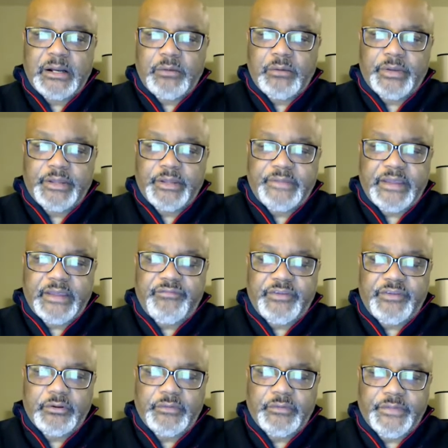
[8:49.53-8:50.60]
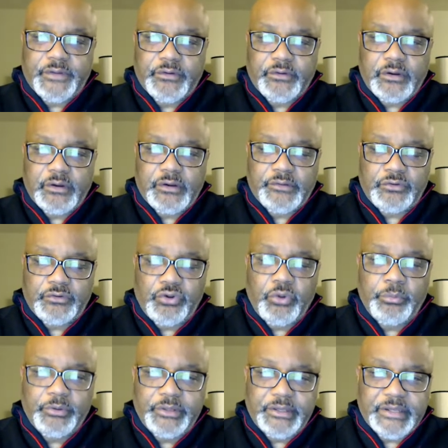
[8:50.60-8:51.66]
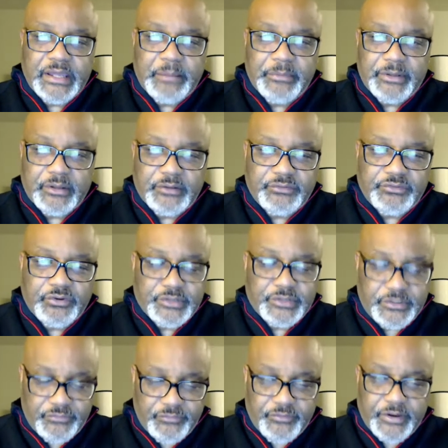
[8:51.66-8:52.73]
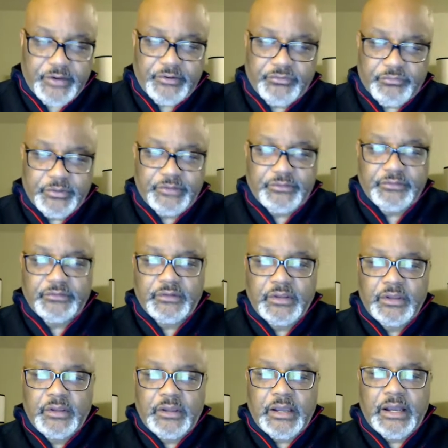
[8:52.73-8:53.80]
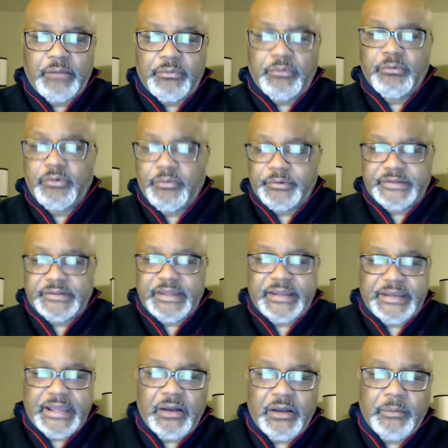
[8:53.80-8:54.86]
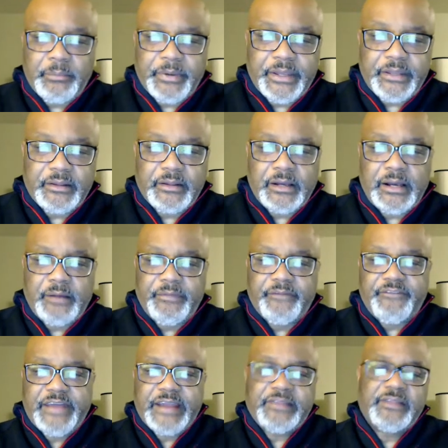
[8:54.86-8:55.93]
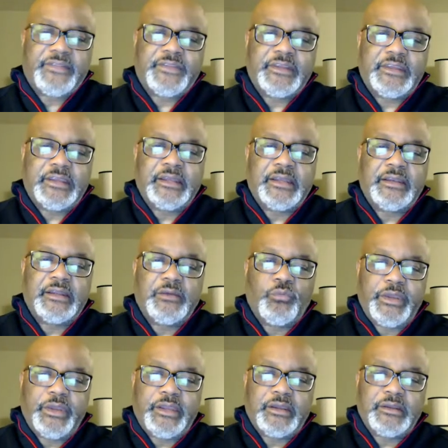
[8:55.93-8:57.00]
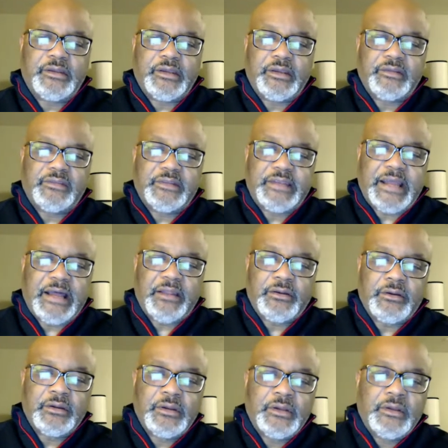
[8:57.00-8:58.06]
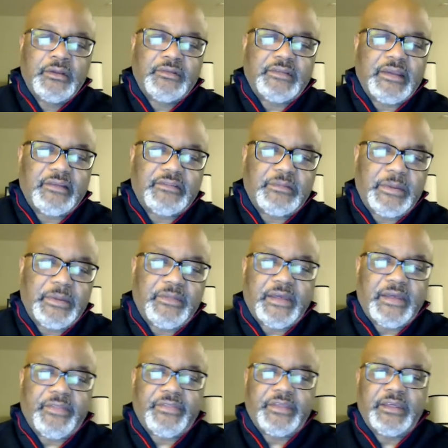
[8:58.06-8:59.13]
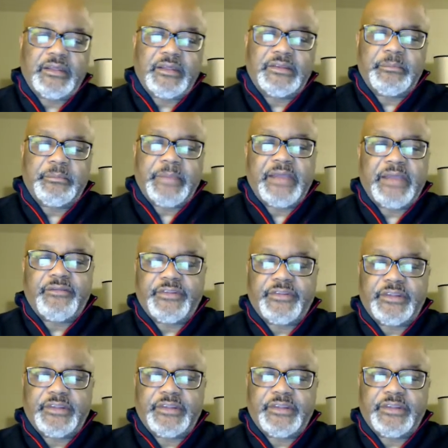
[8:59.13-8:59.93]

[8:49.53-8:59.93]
when they feel that there is global economic uncertainty for various reasons. We won't go into that now, but the fact that the yen weakened against the dollar says to me that the demand for the